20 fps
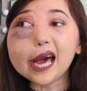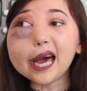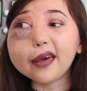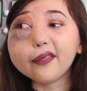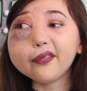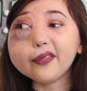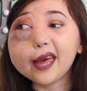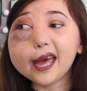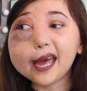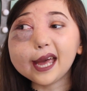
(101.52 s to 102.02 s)

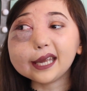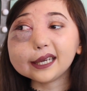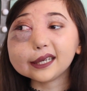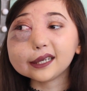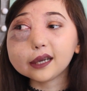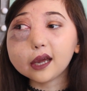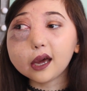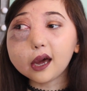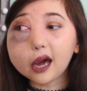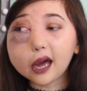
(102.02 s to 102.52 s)
And
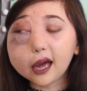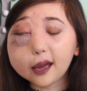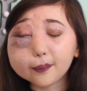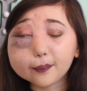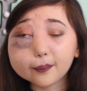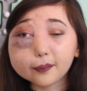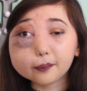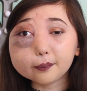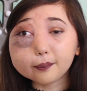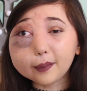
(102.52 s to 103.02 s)
then
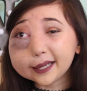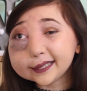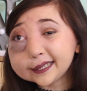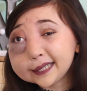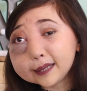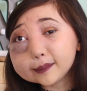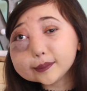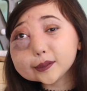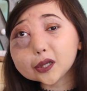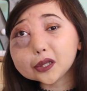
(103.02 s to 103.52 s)
my
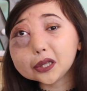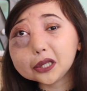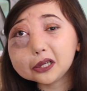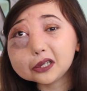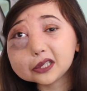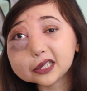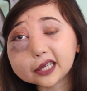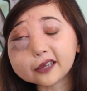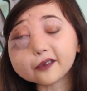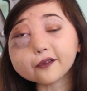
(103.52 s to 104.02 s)
tips on
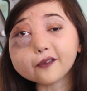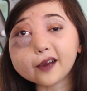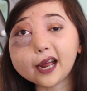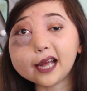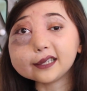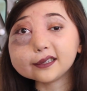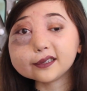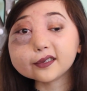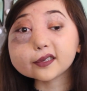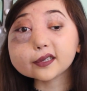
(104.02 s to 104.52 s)
losing
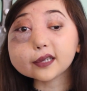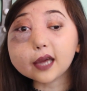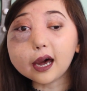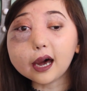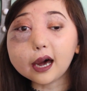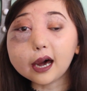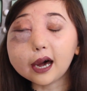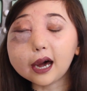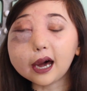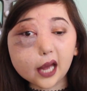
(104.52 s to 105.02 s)
friends
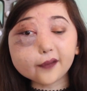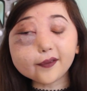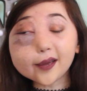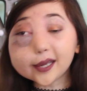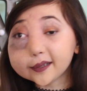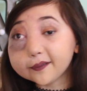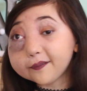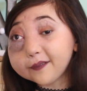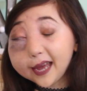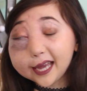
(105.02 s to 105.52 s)
are, I've
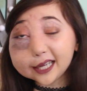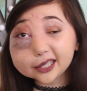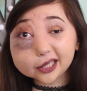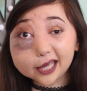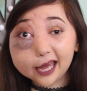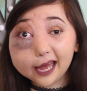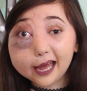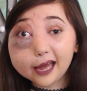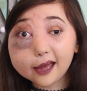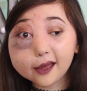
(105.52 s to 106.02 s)
had a fair
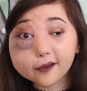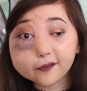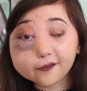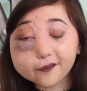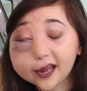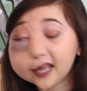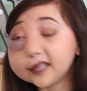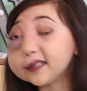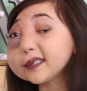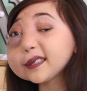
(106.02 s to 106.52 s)
share of
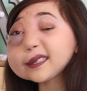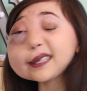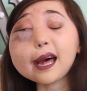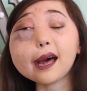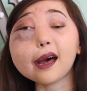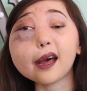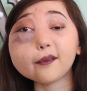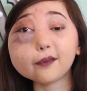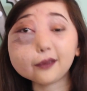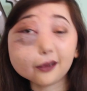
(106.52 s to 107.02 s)
friends
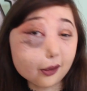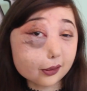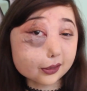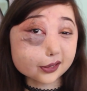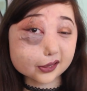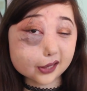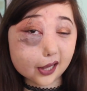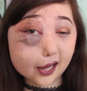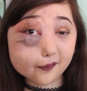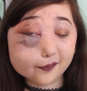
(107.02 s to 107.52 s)
that I've
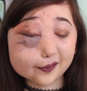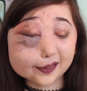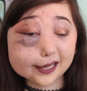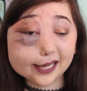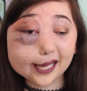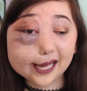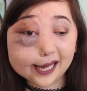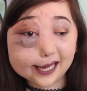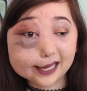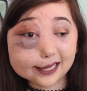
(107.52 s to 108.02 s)
lost over the
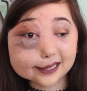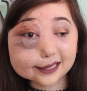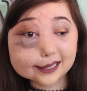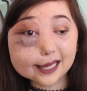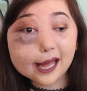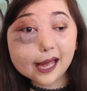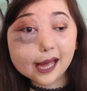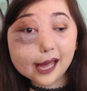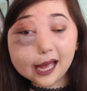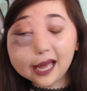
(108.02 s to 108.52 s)
years
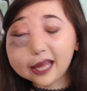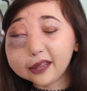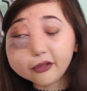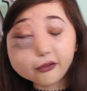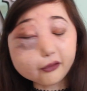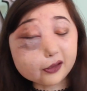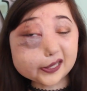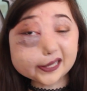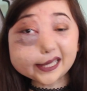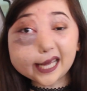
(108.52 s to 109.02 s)
and
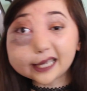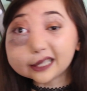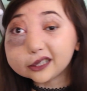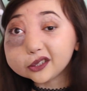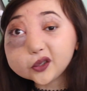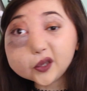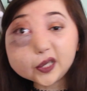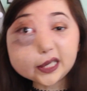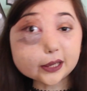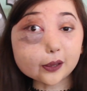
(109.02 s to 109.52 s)
through
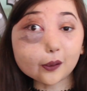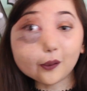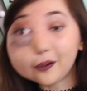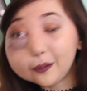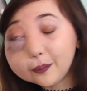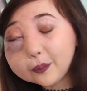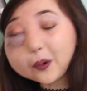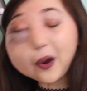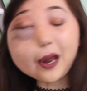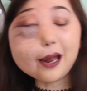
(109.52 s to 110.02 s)
secondary school
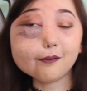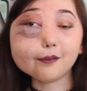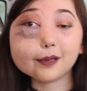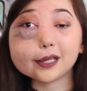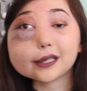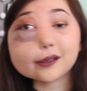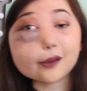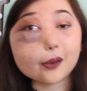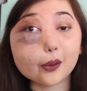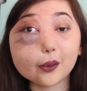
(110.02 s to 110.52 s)
and primary
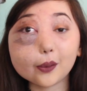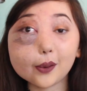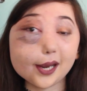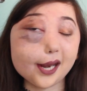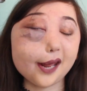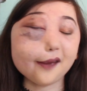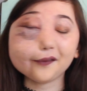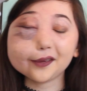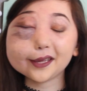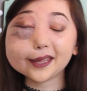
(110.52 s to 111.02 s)
school
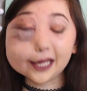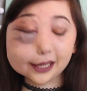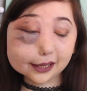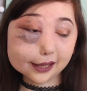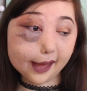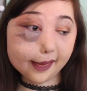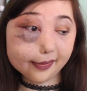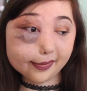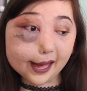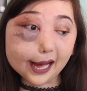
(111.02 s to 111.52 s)
and everything
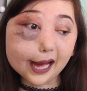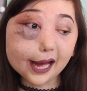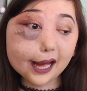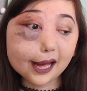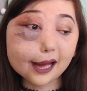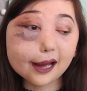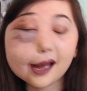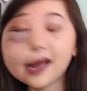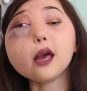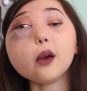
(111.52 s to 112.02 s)
like
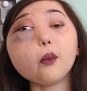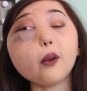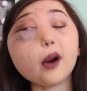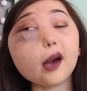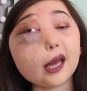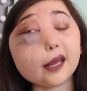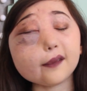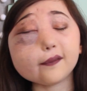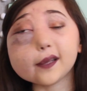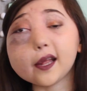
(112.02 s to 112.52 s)
that. What
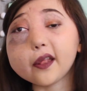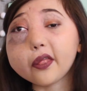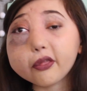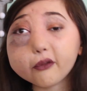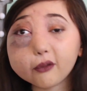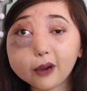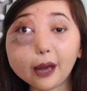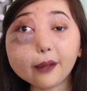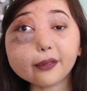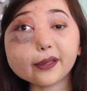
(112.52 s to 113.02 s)
I've learned
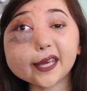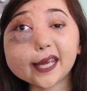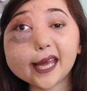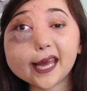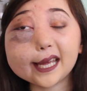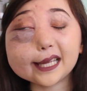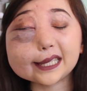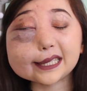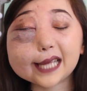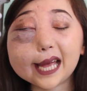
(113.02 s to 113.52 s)
throughout the
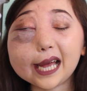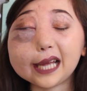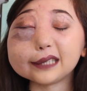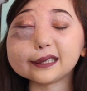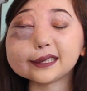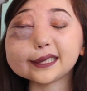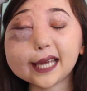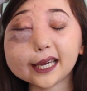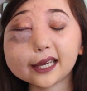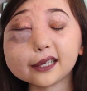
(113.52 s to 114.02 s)
years
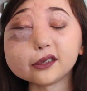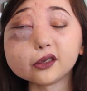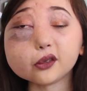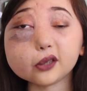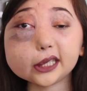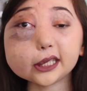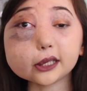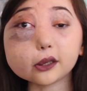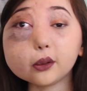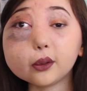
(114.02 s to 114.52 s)
and
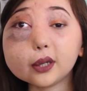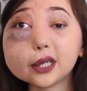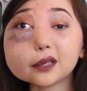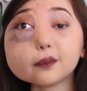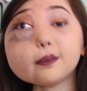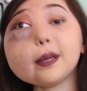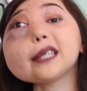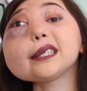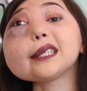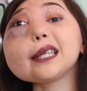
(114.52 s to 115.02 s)
secondary school
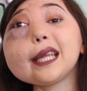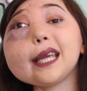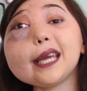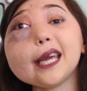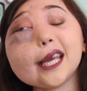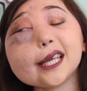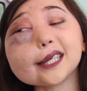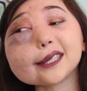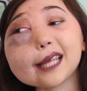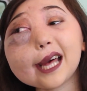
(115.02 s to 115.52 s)

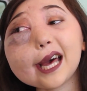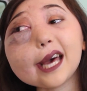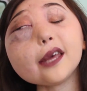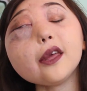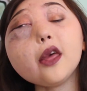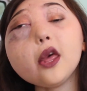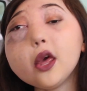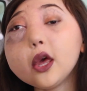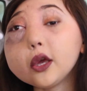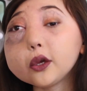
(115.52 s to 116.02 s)
especially is that
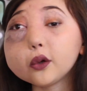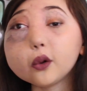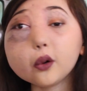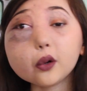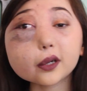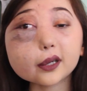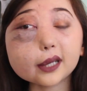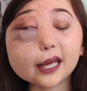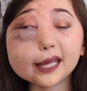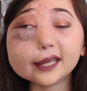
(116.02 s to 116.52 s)

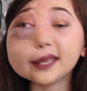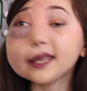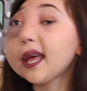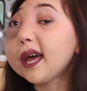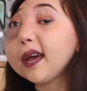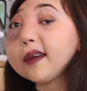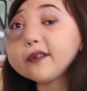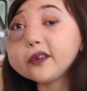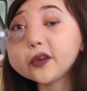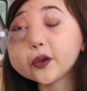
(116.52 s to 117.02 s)
in
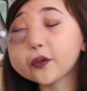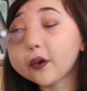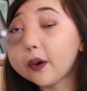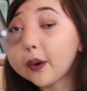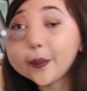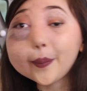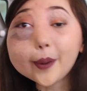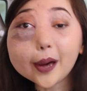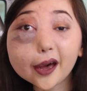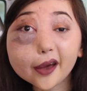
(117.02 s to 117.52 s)
life you
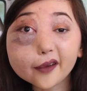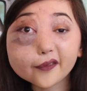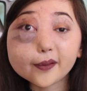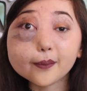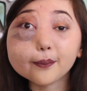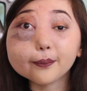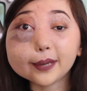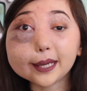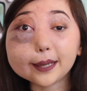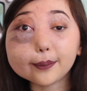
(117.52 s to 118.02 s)
grow apart
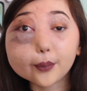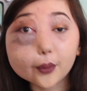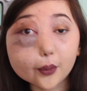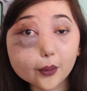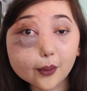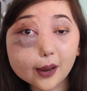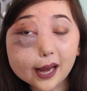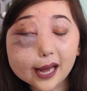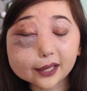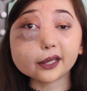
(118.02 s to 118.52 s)
from
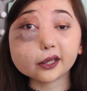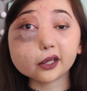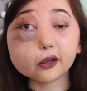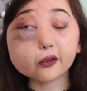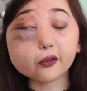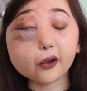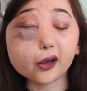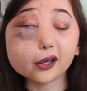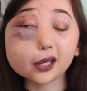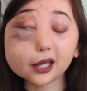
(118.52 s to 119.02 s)
people and you
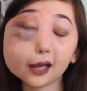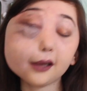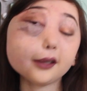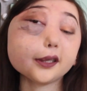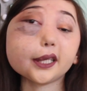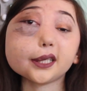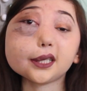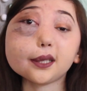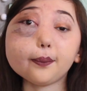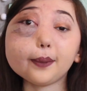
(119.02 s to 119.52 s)
grow
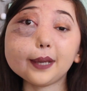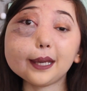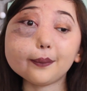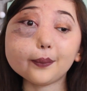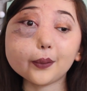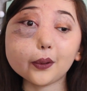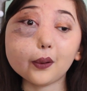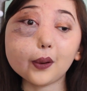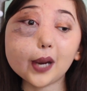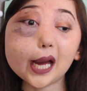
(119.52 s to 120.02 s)
closer to
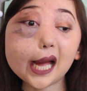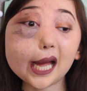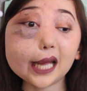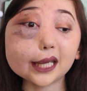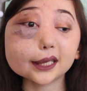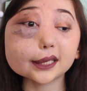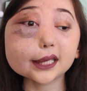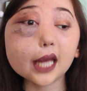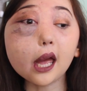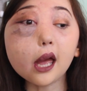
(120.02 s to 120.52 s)
people,
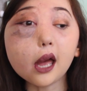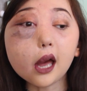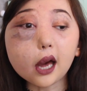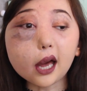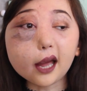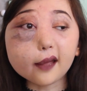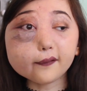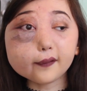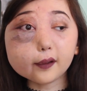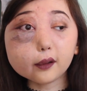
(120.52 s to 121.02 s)
and
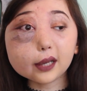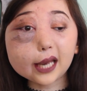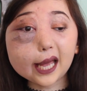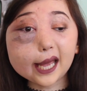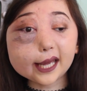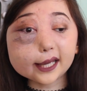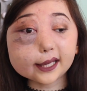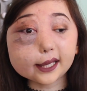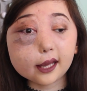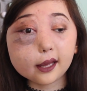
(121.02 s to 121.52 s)
I feel
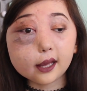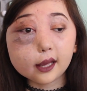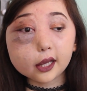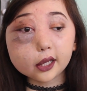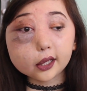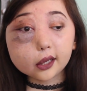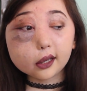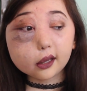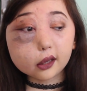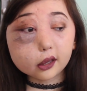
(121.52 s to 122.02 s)
like
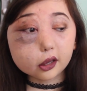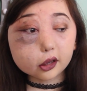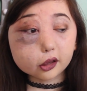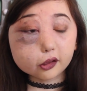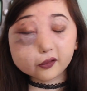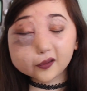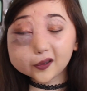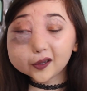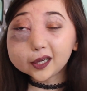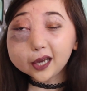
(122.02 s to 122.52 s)

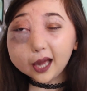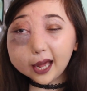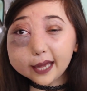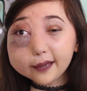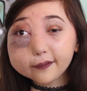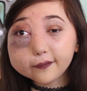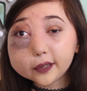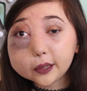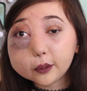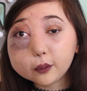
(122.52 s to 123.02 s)
through
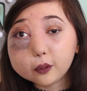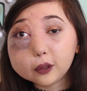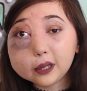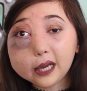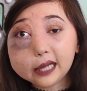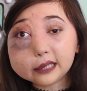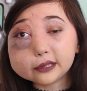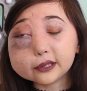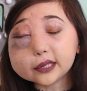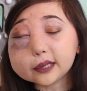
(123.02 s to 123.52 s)
life you will
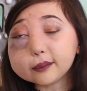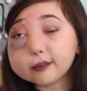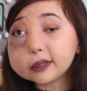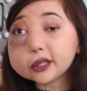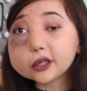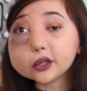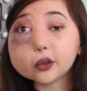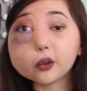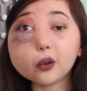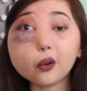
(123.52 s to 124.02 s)
learn to
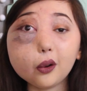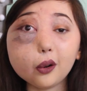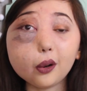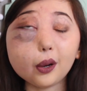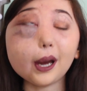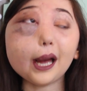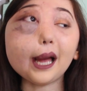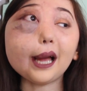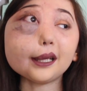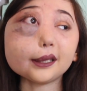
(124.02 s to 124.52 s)

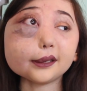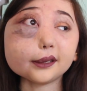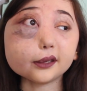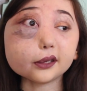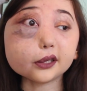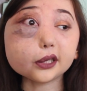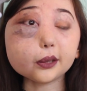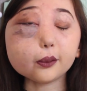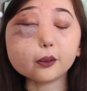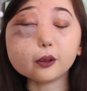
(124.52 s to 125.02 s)
mature
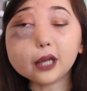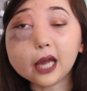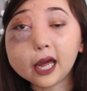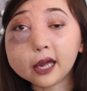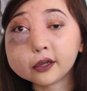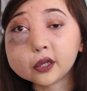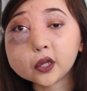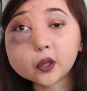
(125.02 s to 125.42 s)
and you will learn